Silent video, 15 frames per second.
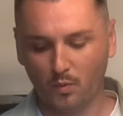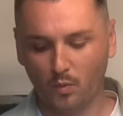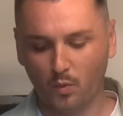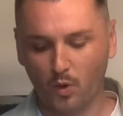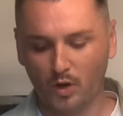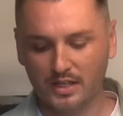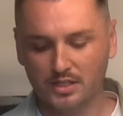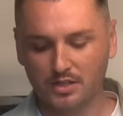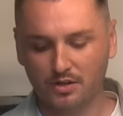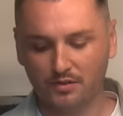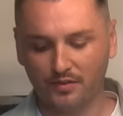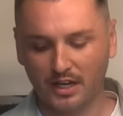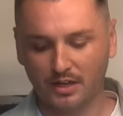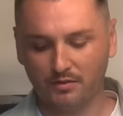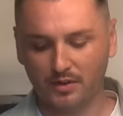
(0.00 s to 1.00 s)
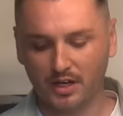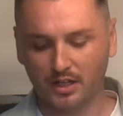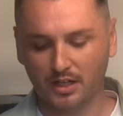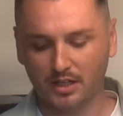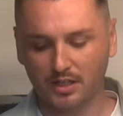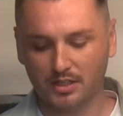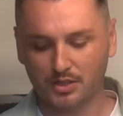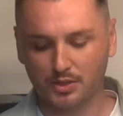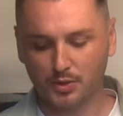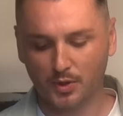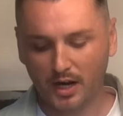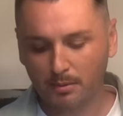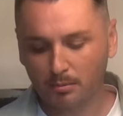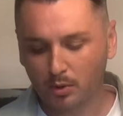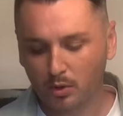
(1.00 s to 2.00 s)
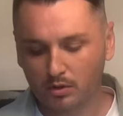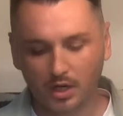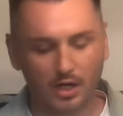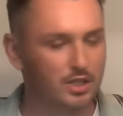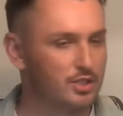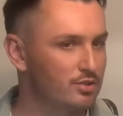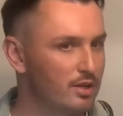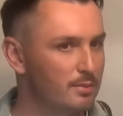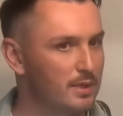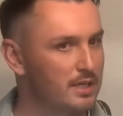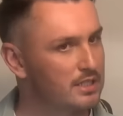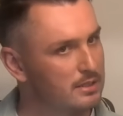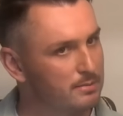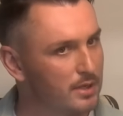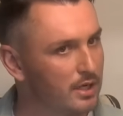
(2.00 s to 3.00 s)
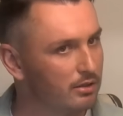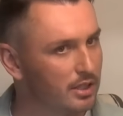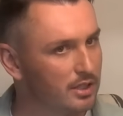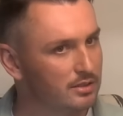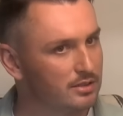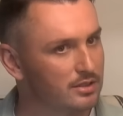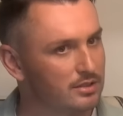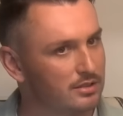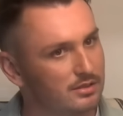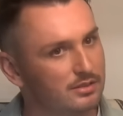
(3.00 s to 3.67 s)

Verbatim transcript: What is your favorite cast trip or cast trip experience?